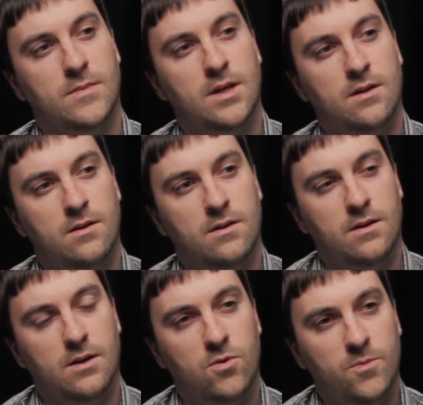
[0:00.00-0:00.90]

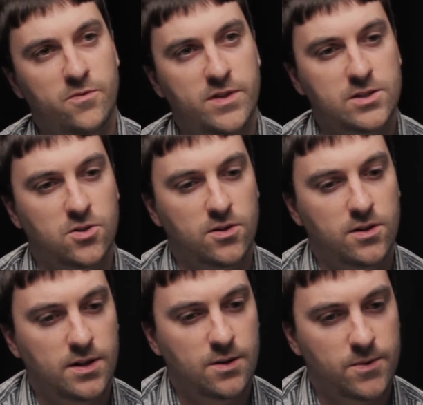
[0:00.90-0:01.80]
I want to move things on,
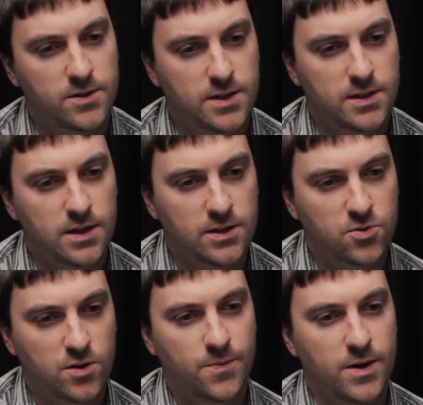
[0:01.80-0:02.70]
Martyn, and
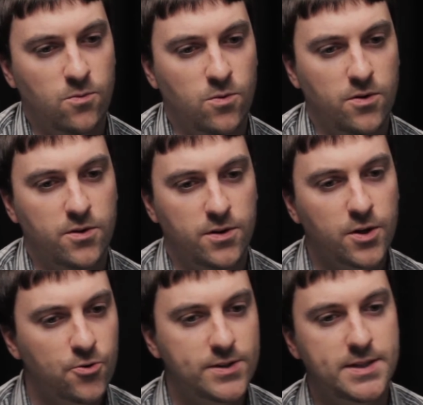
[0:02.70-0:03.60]
talk about what the
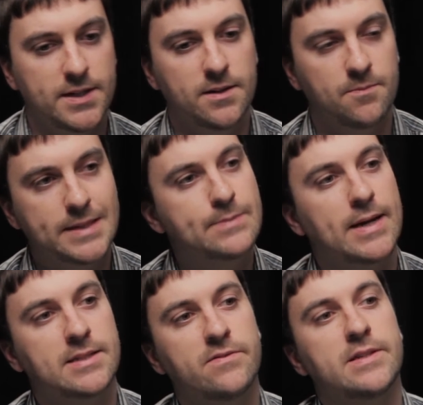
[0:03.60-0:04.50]
Christian
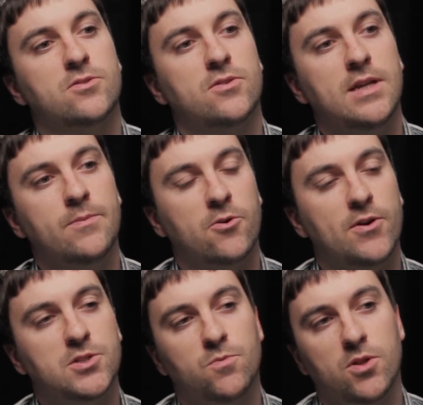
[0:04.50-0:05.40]
perspective is on
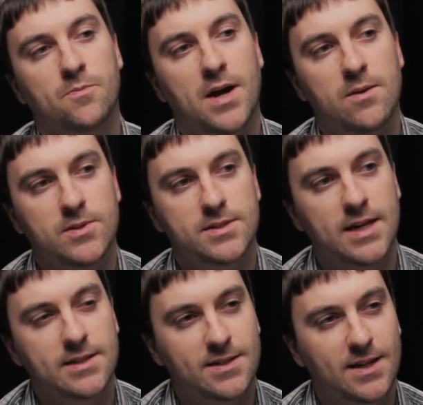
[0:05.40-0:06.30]
immigration, what the Bible
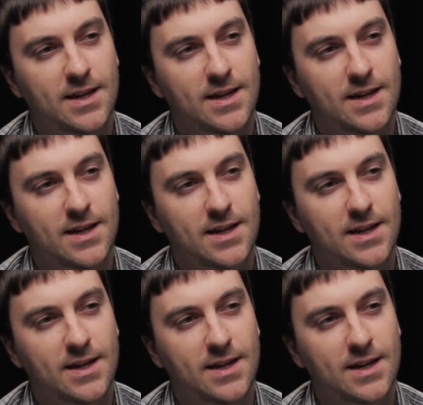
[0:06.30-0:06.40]
says, and I